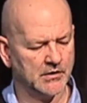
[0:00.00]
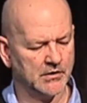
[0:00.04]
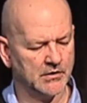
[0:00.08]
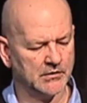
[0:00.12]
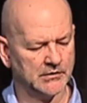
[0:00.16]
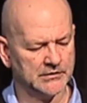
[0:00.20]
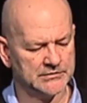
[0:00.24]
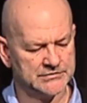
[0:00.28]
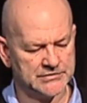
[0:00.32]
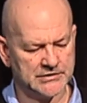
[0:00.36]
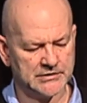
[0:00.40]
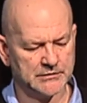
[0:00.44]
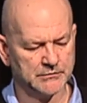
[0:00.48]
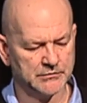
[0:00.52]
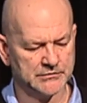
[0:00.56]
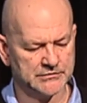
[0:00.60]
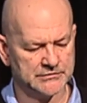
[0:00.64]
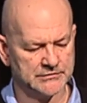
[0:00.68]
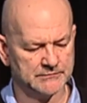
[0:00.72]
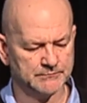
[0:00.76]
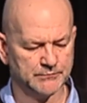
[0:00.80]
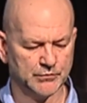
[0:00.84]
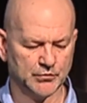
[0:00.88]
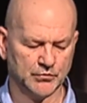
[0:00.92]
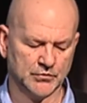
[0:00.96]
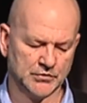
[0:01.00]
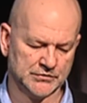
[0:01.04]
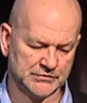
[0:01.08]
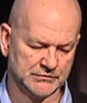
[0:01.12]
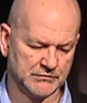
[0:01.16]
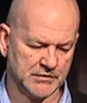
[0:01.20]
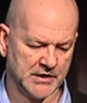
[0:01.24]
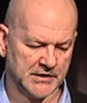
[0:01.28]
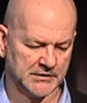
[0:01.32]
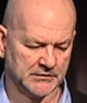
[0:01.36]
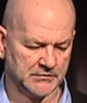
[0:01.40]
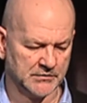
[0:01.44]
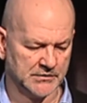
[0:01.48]
on a sequence of bores
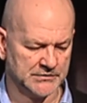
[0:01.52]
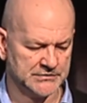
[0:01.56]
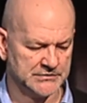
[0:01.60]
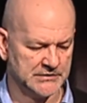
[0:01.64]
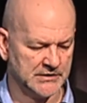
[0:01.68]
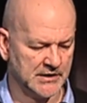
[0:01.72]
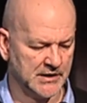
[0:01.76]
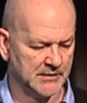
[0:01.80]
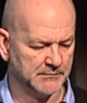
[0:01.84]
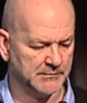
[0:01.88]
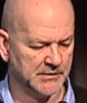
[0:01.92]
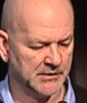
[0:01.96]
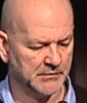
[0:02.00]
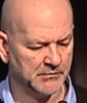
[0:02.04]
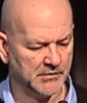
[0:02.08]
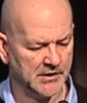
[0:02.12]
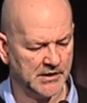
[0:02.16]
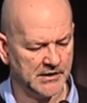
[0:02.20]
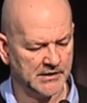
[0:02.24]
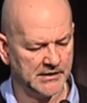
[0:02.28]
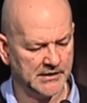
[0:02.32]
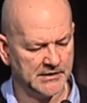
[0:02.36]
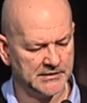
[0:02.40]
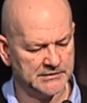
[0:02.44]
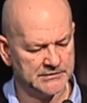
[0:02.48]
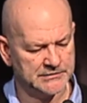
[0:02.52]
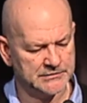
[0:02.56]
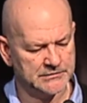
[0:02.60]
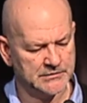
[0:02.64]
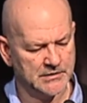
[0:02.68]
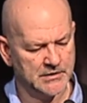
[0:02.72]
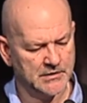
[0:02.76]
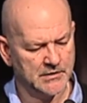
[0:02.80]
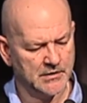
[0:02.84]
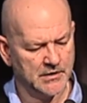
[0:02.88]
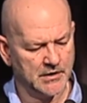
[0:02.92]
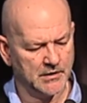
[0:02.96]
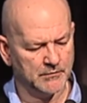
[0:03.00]
right across the APY lands.
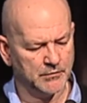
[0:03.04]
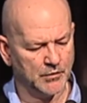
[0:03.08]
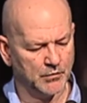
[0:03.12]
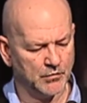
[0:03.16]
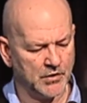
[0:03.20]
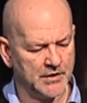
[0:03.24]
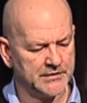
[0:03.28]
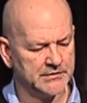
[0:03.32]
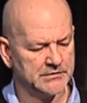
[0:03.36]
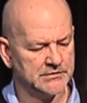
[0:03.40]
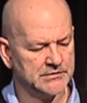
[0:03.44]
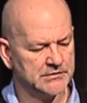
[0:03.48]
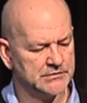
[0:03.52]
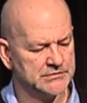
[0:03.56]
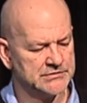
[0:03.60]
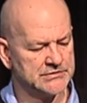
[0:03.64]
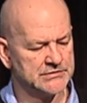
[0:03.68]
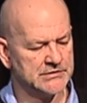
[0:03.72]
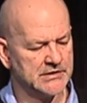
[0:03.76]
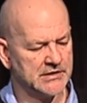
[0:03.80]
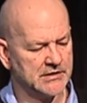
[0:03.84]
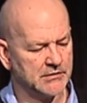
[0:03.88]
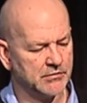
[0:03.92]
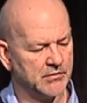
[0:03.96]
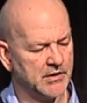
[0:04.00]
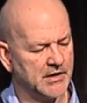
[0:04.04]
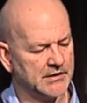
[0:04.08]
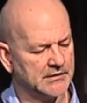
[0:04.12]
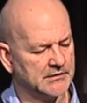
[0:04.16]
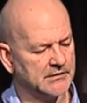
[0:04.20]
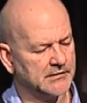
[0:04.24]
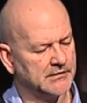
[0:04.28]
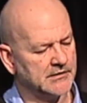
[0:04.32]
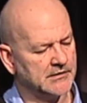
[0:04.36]
But what you do see quite